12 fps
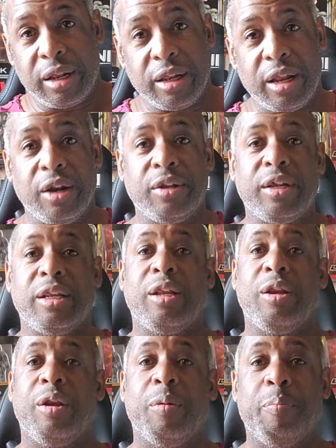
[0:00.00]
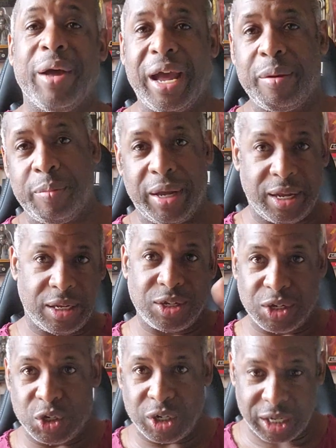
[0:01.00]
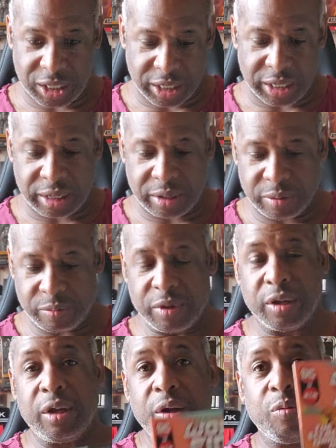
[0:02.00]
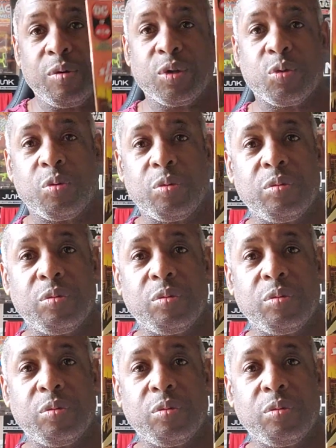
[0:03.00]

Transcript: Another thing the Batman suggested was,